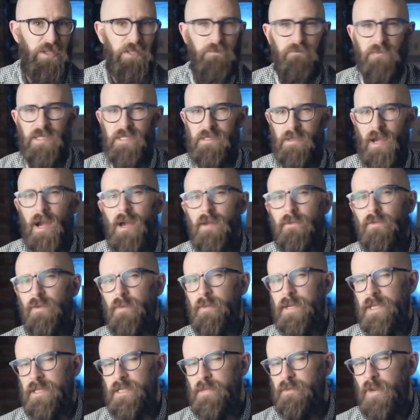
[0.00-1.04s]
but aside from
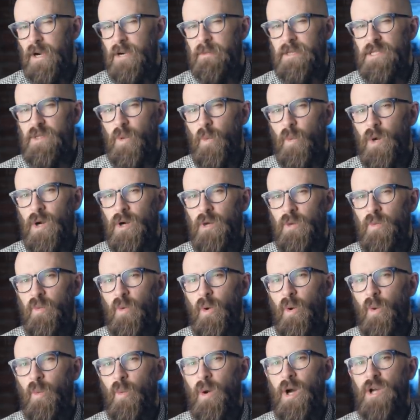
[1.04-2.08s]
an experimental World
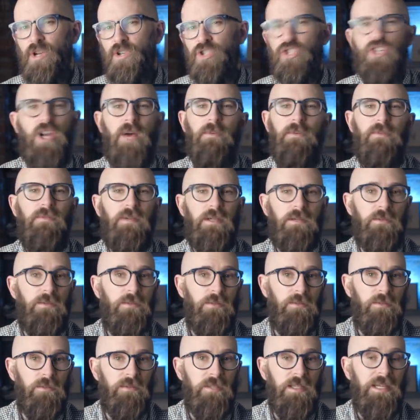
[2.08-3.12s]
War I German vehicle
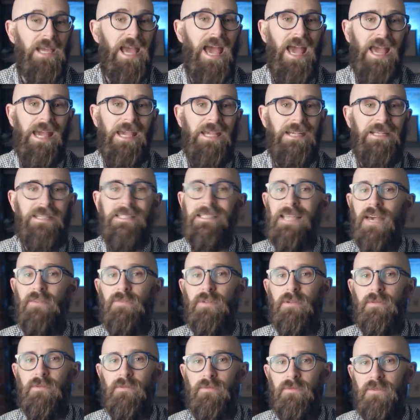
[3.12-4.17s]
called the
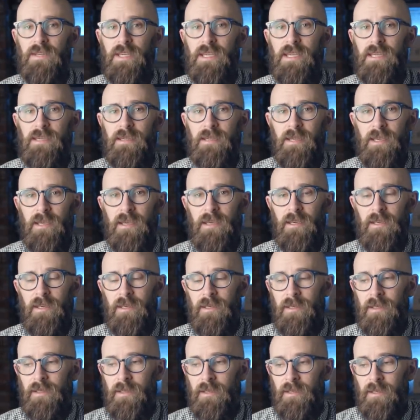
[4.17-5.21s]
A7V,
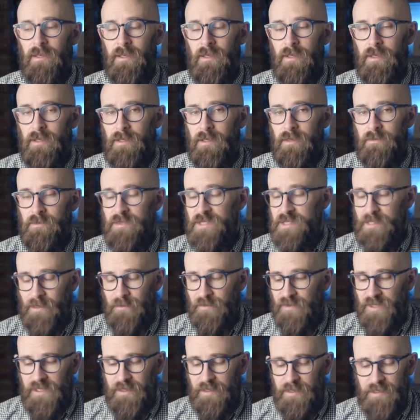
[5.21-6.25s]

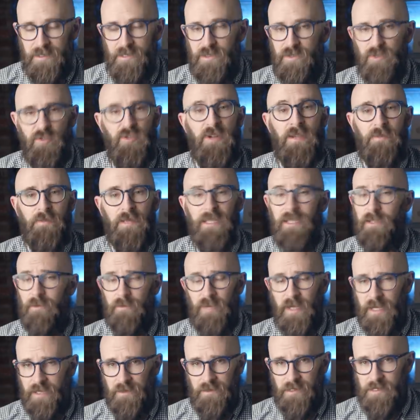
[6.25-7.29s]
something extremely
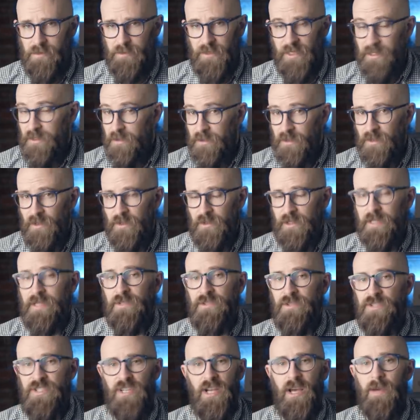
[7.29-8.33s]
unpronounceable and long
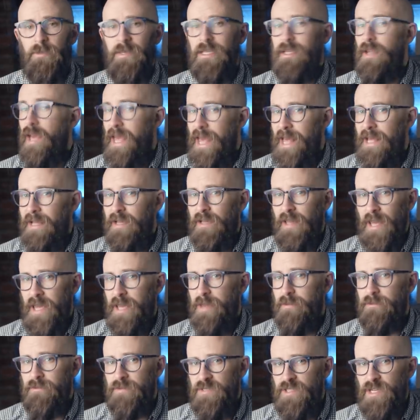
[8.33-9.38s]
in German
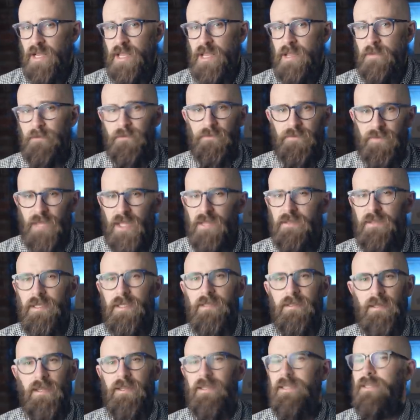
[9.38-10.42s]
LMG,
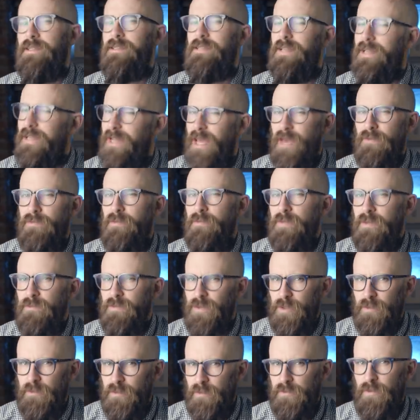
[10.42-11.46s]
nothing like it had ever been
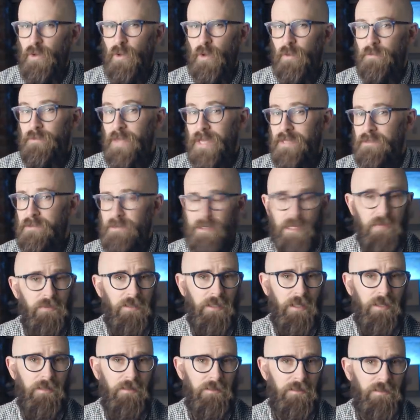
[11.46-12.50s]
built before. And even
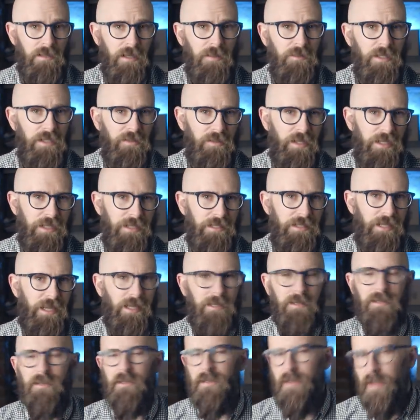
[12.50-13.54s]
then, the German device
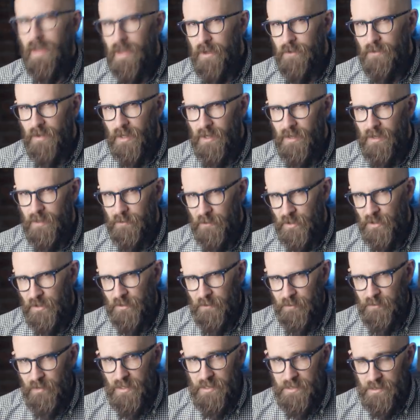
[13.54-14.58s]
had no armor and
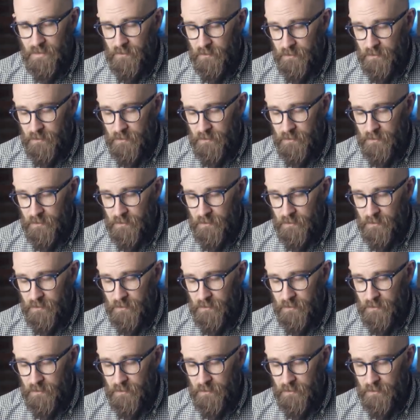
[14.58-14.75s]
operated